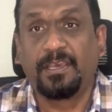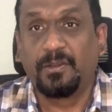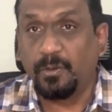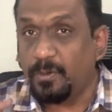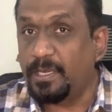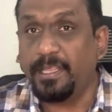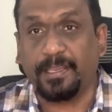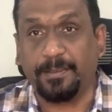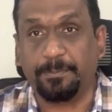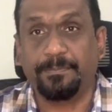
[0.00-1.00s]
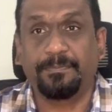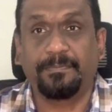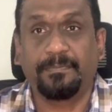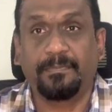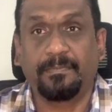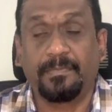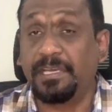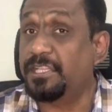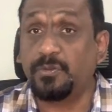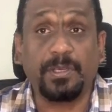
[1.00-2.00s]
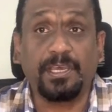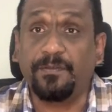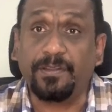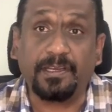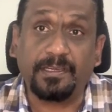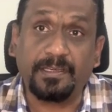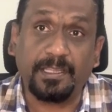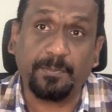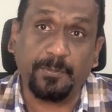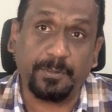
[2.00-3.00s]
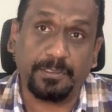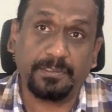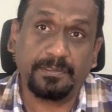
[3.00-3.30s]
to clear them. It is very difficult, take my word.